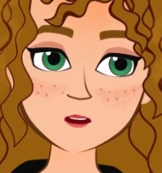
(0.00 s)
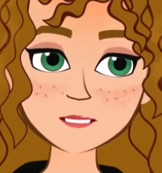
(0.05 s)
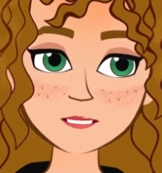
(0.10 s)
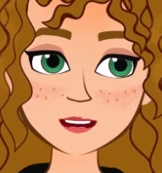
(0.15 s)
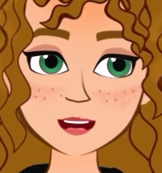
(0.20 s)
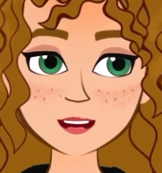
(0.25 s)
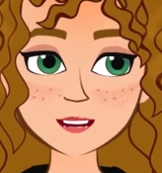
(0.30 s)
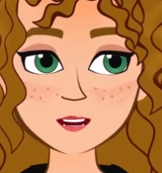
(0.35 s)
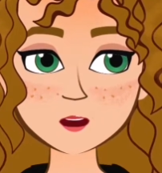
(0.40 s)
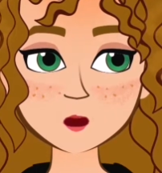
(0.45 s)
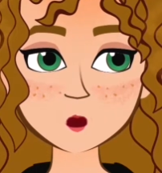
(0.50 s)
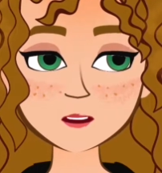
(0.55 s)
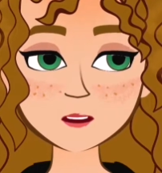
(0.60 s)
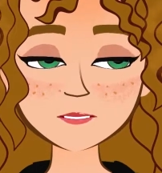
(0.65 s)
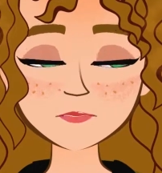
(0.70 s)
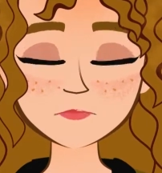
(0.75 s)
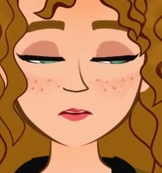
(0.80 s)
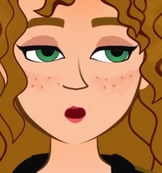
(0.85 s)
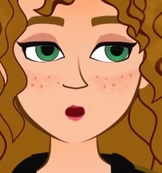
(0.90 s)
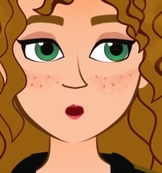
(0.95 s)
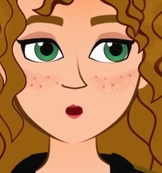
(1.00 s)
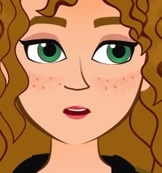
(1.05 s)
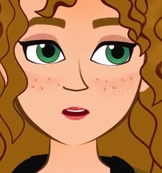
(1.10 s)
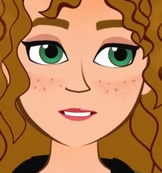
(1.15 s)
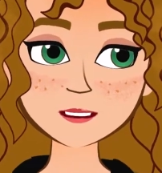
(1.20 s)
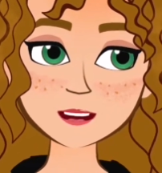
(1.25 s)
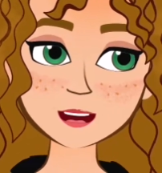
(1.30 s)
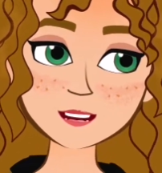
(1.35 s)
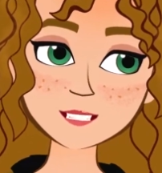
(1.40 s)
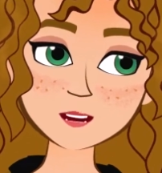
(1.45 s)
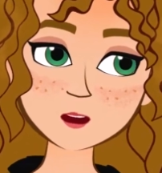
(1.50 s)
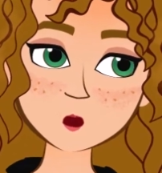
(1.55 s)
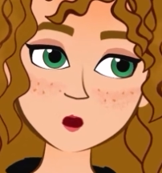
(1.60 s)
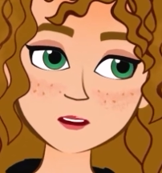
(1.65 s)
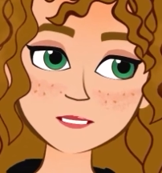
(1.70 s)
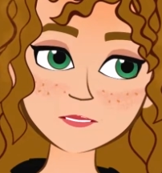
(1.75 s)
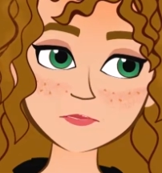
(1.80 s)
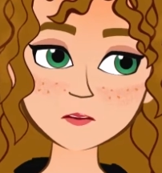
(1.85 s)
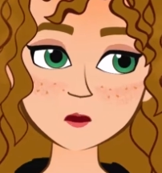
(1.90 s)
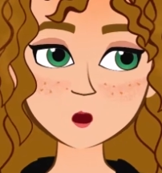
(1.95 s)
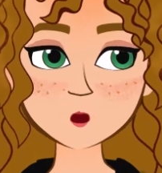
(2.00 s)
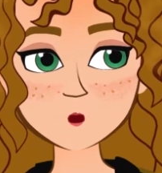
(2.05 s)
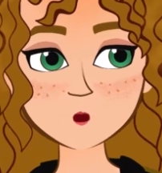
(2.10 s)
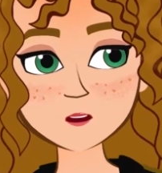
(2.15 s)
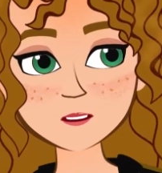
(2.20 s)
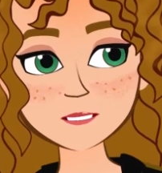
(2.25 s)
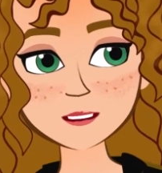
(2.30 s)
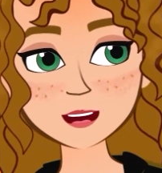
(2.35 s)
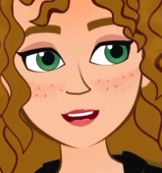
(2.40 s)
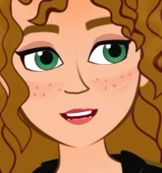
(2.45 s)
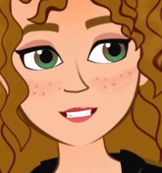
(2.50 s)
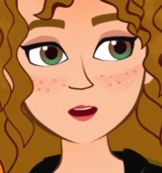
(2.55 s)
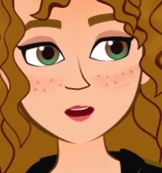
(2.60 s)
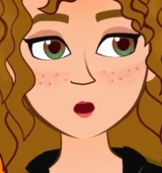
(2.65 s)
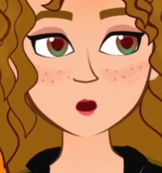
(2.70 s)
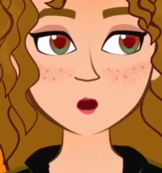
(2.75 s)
my family so we would be close to them. That